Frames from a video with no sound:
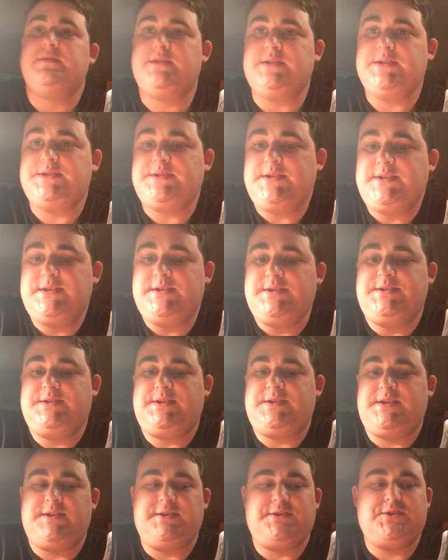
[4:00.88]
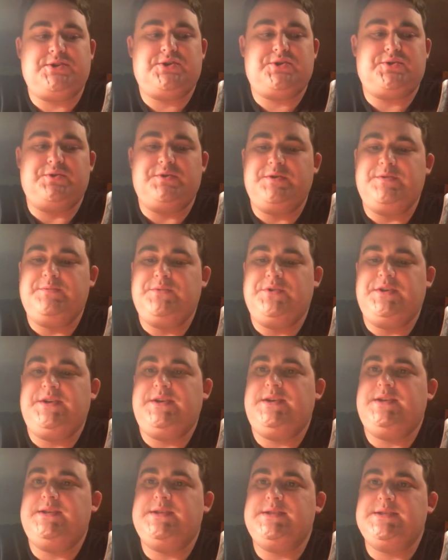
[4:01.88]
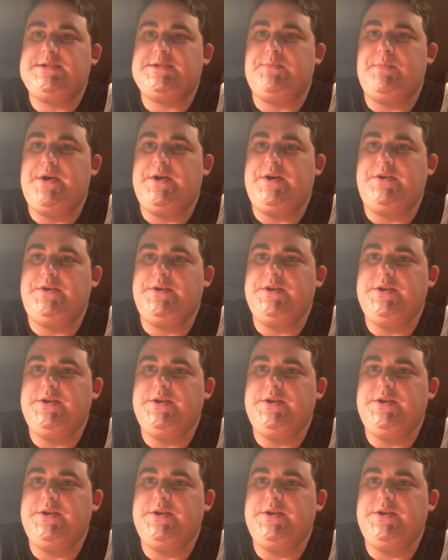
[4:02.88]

This is an extremely smell